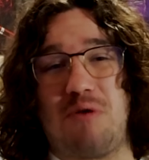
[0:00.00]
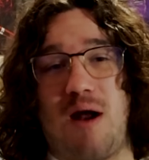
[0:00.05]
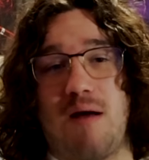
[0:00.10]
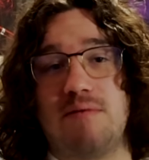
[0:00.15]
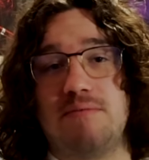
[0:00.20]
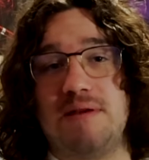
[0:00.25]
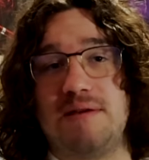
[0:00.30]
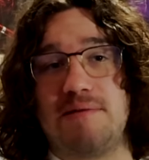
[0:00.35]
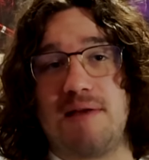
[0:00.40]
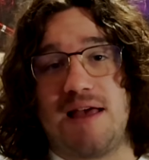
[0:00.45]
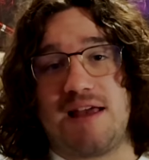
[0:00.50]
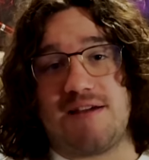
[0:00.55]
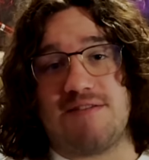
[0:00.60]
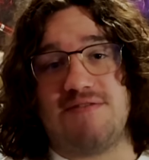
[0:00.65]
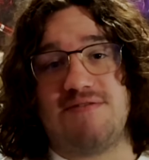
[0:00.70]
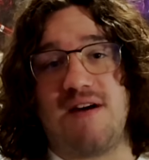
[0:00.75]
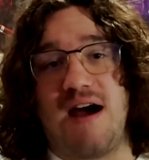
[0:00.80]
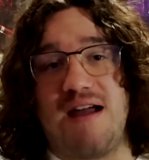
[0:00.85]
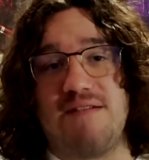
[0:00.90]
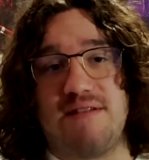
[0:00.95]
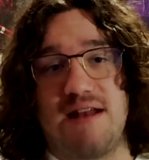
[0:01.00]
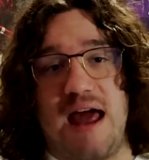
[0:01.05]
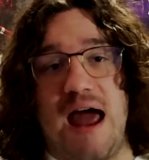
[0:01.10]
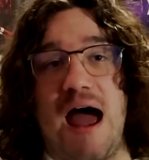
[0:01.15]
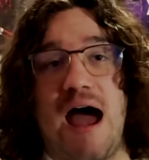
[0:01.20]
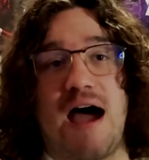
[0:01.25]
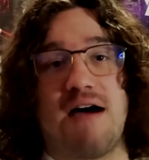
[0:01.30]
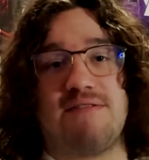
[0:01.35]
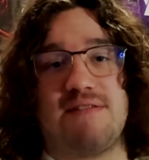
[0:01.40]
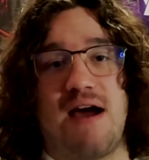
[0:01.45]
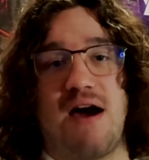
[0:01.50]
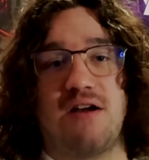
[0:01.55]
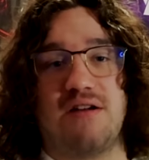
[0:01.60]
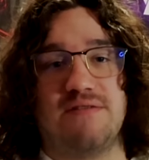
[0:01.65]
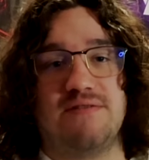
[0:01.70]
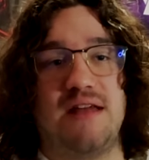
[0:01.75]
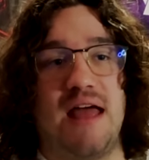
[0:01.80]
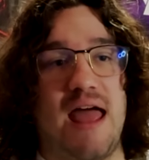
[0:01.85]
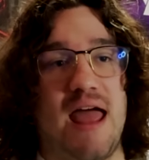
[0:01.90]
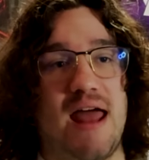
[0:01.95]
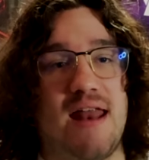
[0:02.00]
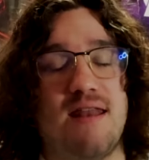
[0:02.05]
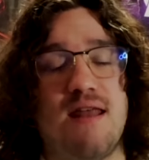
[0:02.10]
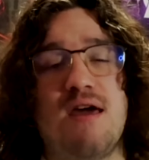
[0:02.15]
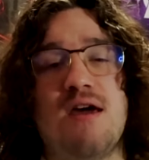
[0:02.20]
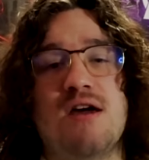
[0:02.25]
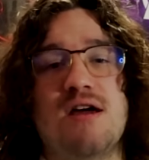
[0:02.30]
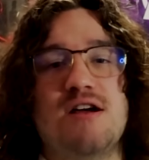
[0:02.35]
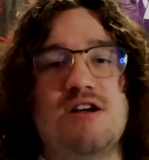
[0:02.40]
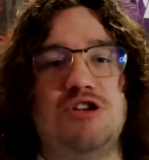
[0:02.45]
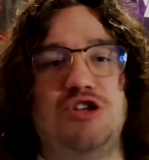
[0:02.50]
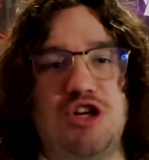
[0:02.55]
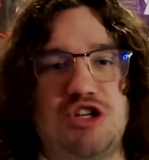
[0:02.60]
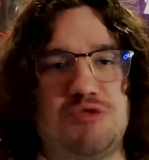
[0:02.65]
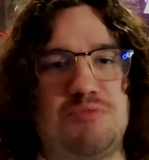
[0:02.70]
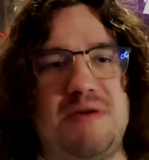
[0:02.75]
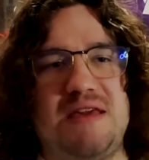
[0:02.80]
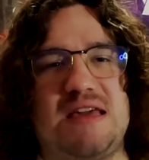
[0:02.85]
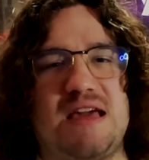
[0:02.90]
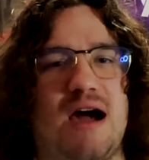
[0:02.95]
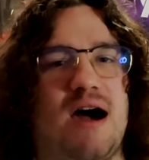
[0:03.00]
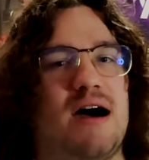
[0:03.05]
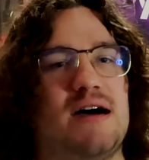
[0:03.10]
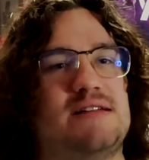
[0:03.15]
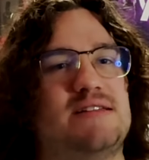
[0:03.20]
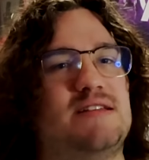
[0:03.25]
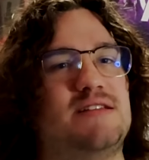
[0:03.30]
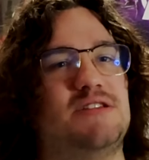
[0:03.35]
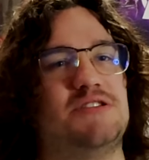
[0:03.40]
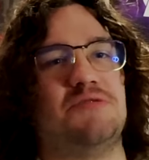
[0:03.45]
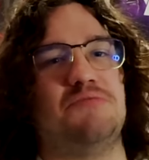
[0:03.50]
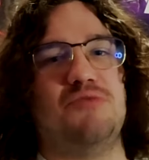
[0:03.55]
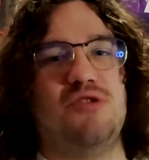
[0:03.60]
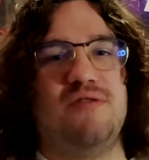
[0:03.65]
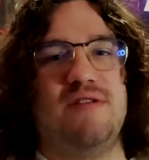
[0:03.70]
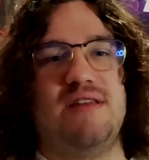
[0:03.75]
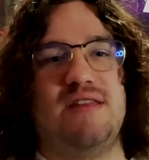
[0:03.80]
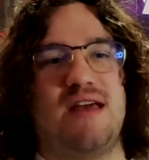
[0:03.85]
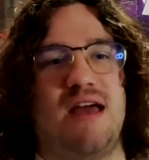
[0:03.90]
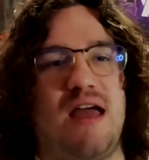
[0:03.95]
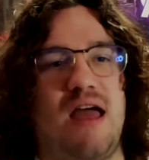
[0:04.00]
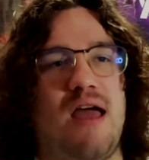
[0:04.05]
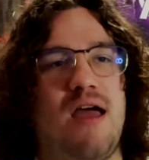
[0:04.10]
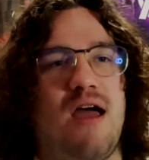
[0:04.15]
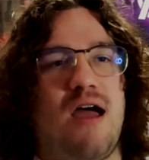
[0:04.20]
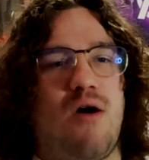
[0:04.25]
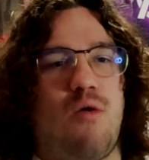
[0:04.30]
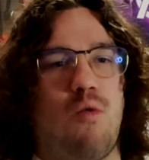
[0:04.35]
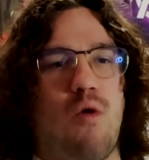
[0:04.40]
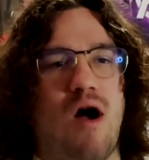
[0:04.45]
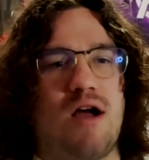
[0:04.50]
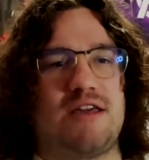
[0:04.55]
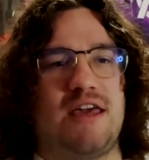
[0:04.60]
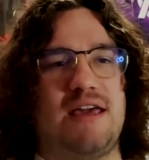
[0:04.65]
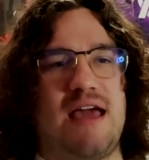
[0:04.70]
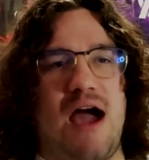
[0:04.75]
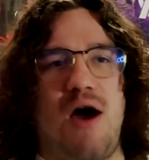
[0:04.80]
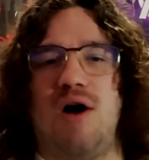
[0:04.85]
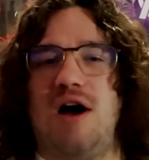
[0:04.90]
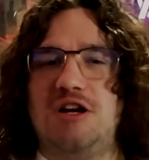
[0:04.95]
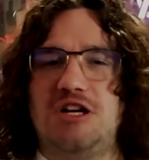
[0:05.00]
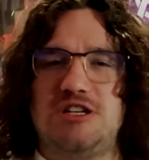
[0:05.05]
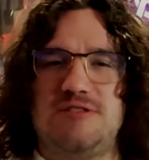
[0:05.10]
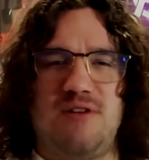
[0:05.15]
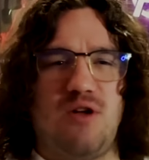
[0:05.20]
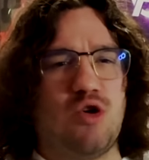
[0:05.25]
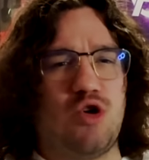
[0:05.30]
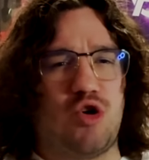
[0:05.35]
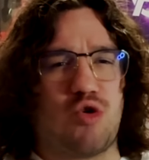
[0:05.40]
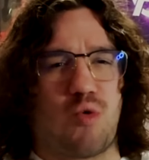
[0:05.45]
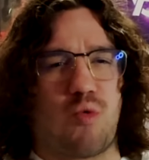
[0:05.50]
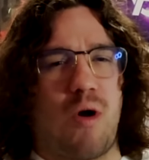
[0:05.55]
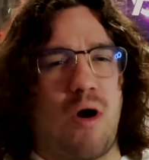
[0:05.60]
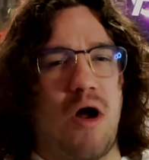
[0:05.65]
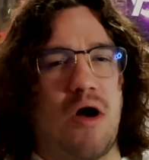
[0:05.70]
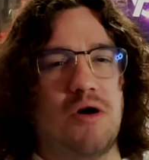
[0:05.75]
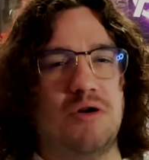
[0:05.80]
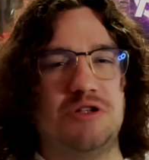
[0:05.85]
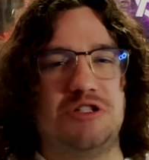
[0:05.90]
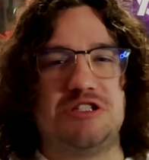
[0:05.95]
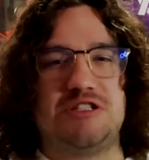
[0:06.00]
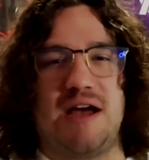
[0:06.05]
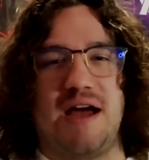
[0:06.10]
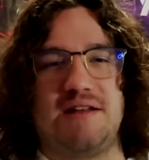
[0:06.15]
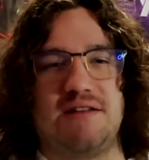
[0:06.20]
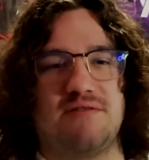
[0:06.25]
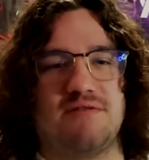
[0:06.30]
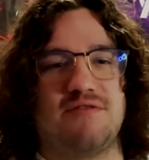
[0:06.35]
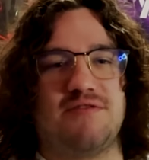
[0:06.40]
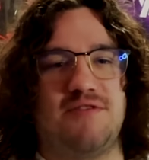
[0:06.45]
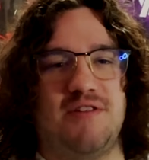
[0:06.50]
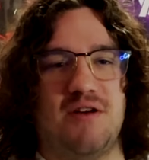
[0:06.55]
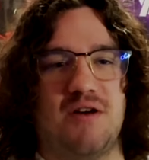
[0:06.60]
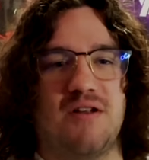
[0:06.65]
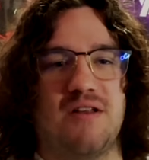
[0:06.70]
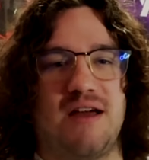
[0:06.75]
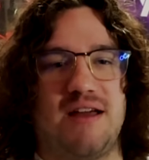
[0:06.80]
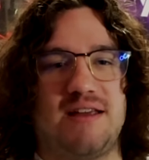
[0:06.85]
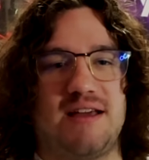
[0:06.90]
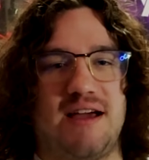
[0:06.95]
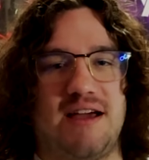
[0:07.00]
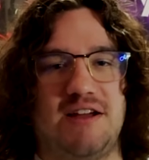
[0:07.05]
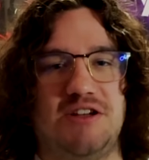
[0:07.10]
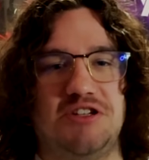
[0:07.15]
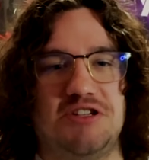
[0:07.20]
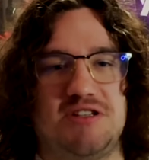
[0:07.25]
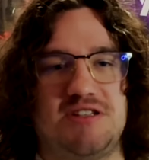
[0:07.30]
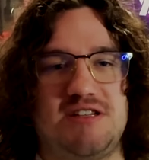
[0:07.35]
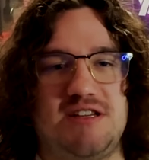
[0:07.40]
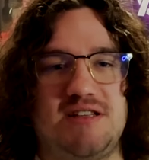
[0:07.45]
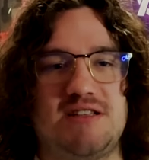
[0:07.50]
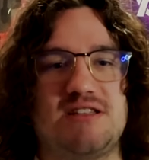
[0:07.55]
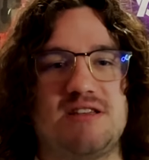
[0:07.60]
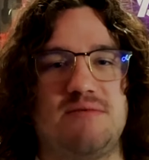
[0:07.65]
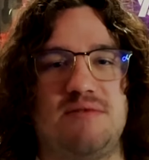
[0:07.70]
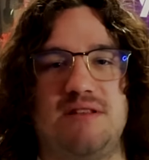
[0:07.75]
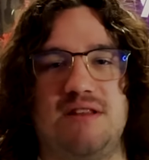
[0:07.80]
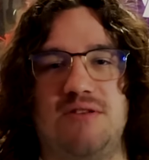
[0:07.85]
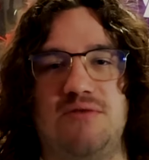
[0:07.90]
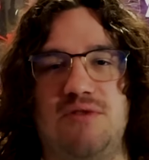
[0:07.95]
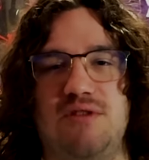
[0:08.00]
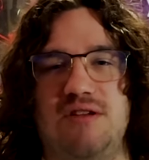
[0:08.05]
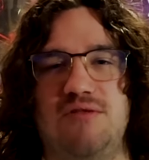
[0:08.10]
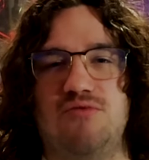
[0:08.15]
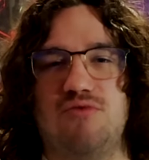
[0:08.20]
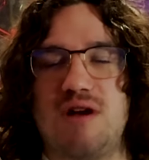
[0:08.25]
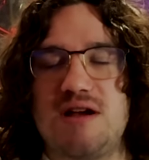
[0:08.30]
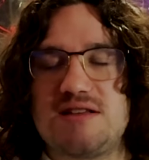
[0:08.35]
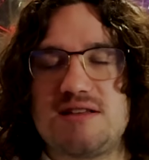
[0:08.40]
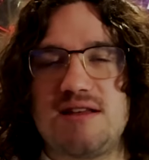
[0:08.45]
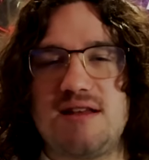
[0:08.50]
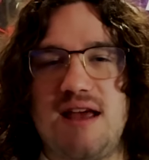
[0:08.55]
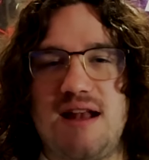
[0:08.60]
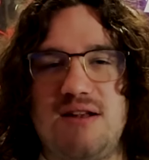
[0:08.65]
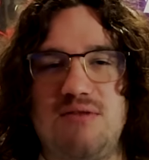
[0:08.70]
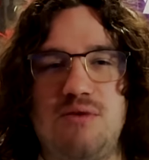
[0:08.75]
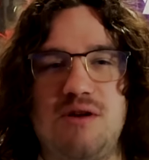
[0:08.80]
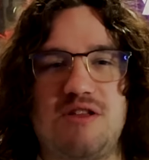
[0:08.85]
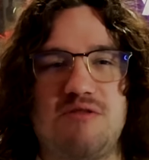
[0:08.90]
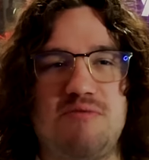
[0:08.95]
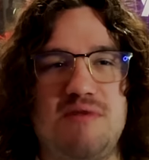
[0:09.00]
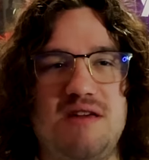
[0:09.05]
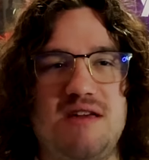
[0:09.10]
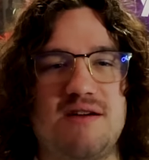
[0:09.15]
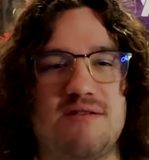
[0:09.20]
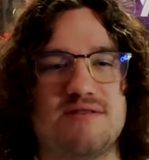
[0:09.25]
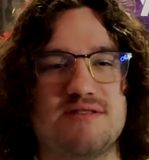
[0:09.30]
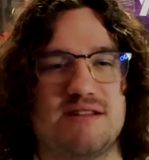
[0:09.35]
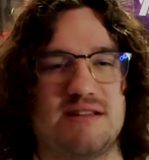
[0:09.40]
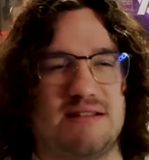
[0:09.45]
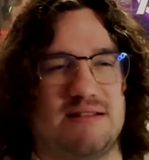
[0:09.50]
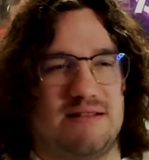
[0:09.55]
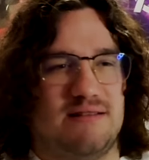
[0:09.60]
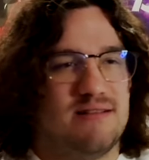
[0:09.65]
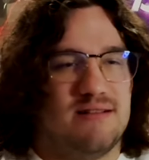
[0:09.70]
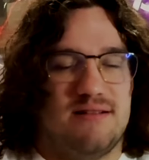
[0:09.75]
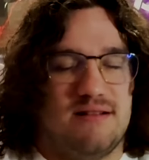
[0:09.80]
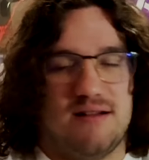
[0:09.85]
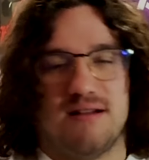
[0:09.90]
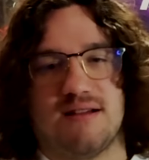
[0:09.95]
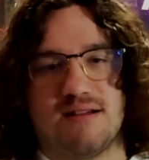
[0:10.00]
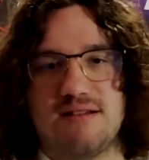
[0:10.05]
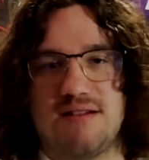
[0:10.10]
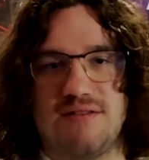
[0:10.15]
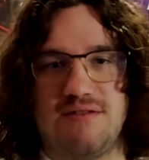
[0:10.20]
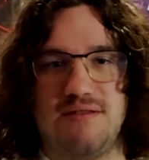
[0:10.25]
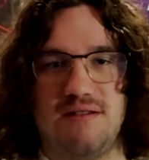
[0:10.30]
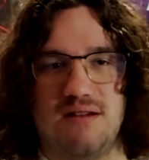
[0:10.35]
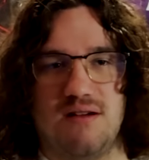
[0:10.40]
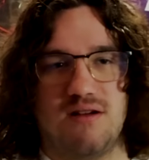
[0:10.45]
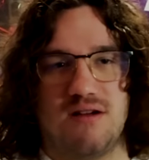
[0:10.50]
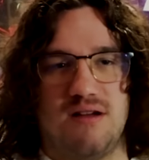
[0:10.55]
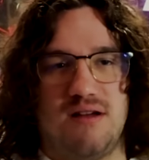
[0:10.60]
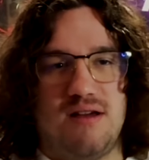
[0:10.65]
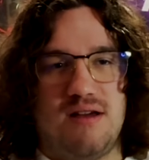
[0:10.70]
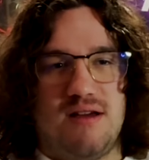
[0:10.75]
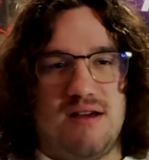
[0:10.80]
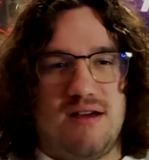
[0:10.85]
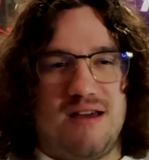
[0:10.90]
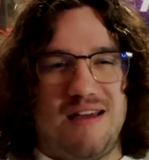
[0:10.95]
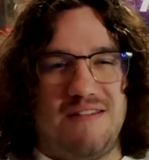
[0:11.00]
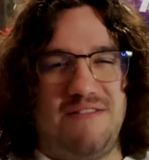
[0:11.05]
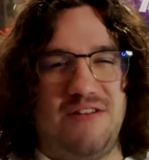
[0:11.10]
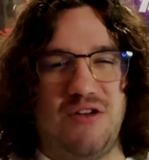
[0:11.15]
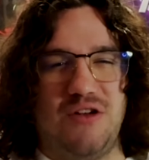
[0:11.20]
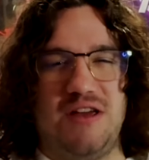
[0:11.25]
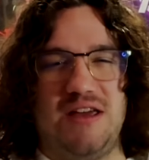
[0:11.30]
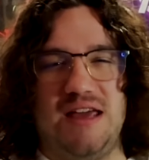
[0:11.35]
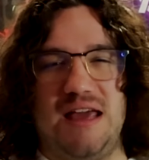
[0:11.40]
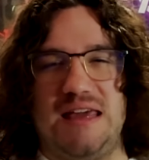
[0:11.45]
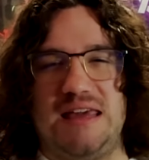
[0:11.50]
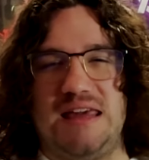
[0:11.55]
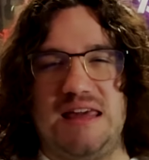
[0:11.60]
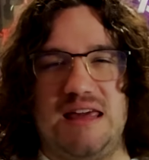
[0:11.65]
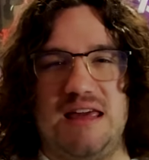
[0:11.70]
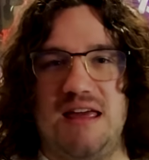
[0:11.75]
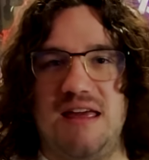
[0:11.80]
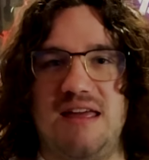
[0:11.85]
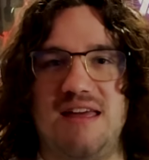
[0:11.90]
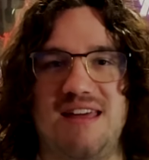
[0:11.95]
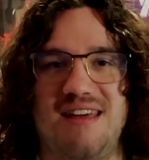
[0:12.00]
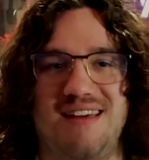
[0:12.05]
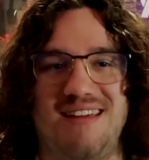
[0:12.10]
probably like a five and a half out of ten, just because this is a movie that walking out, I just felt gross. I didn't feel like I had just seen something that really resonated with me. I was like, ooh, I feel... I feel icky.